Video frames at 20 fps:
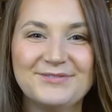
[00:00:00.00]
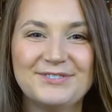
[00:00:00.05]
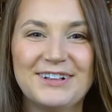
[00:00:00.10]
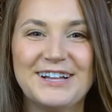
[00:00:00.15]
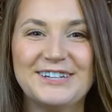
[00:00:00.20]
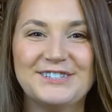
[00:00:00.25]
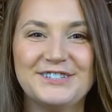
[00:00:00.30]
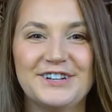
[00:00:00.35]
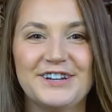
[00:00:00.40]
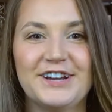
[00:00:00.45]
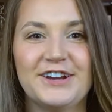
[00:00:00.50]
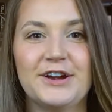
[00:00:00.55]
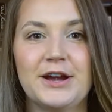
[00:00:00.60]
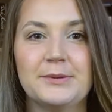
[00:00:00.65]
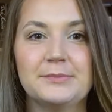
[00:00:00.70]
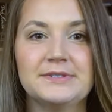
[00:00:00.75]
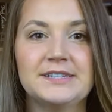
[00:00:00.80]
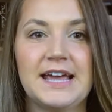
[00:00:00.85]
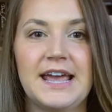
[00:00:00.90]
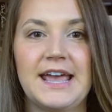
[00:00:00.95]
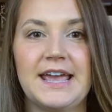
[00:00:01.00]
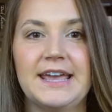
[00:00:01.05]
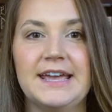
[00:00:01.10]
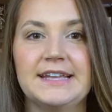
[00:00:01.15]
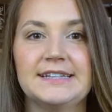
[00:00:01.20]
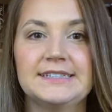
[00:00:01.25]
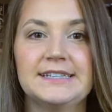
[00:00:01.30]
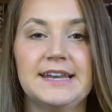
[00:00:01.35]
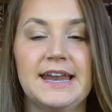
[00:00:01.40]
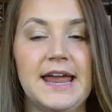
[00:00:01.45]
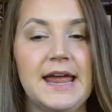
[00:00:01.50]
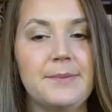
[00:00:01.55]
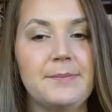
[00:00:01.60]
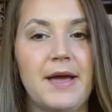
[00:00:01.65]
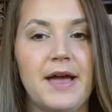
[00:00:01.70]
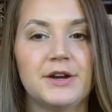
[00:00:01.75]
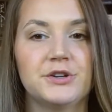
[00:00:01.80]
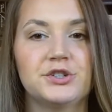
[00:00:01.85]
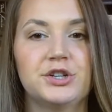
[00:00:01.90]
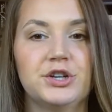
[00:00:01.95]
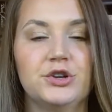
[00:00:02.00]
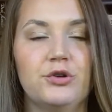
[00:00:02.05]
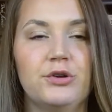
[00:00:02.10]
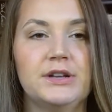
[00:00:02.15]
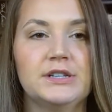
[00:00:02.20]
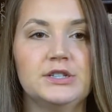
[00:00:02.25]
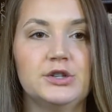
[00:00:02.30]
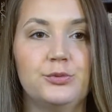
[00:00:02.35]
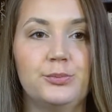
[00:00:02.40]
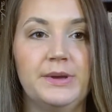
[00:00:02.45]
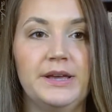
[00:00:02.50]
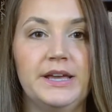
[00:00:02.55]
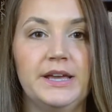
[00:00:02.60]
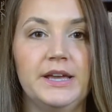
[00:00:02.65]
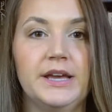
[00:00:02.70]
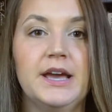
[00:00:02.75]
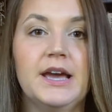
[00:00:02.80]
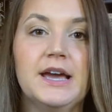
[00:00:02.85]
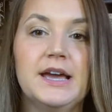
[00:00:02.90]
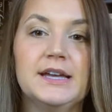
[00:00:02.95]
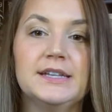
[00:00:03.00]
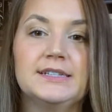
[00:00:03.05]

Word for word: I'm glad you're here. I'm Tay, and today I'm actually going to be